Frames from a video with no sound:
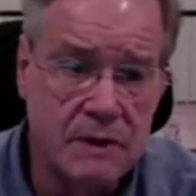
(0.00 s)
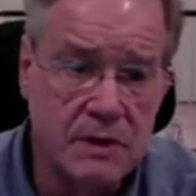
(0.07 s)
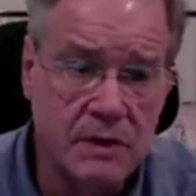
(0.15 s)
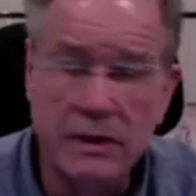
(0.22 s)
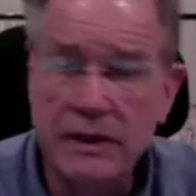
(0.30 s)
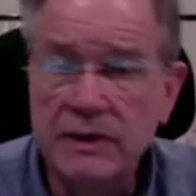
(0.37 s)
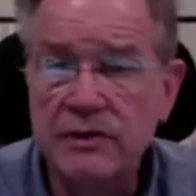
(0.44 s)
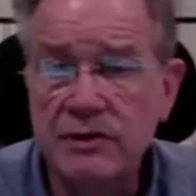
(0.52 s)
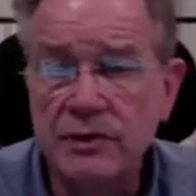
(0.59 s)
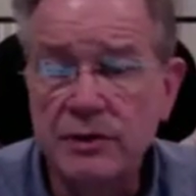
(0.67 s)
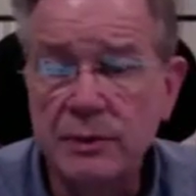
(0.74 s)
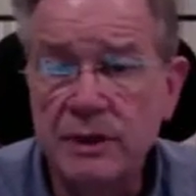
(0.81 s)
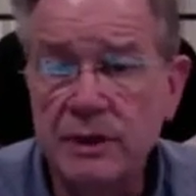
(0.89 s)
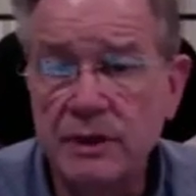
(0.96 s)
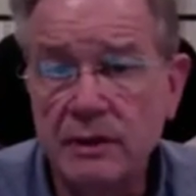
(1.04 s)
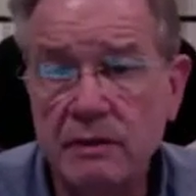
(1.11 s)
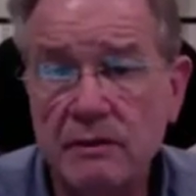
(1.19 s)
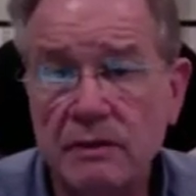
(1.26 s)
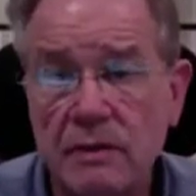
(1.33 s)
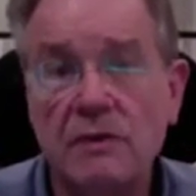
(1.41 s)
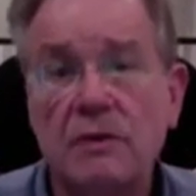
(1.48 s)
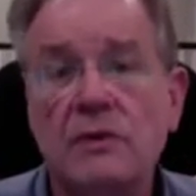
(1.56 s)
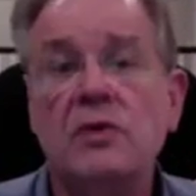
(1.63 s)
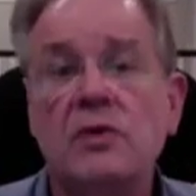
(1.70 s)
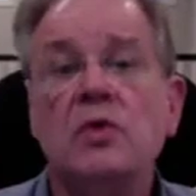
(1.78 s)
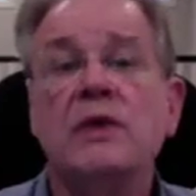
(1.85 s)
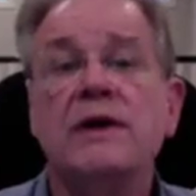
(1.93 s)
interest them in your
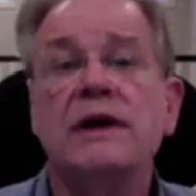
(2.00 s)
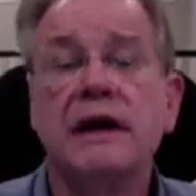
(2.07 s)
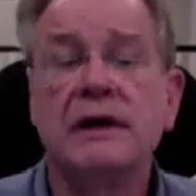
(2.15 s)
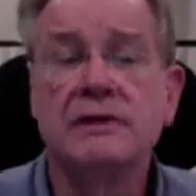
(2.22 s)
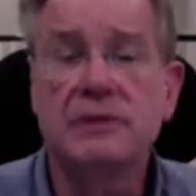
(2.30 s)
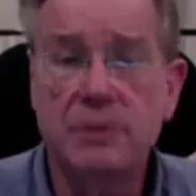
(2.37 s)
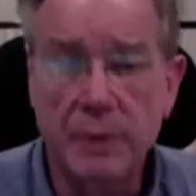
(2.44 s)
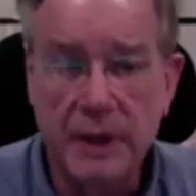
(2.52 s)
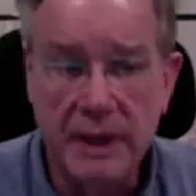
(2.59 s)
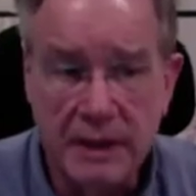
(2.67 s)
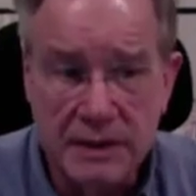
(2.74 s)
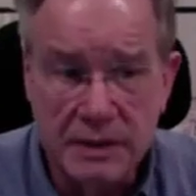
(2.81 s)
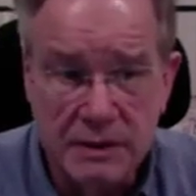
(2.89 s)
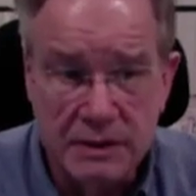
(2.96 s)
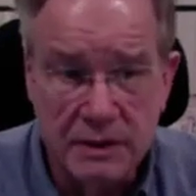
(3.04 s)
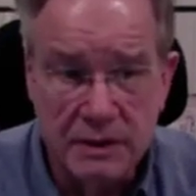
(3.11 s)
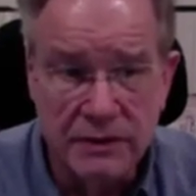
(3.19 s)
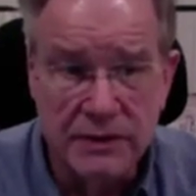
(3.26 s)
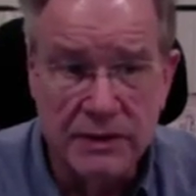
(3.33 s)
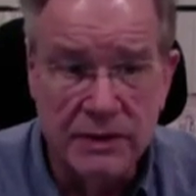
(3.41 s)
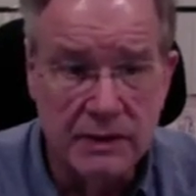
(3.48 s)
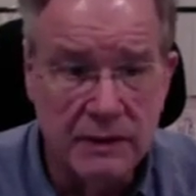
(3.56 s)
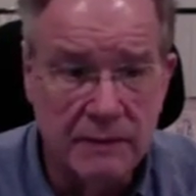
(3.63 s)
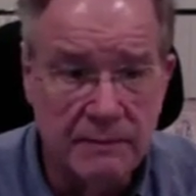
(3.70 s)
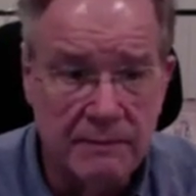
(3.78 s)
newly announced products and services.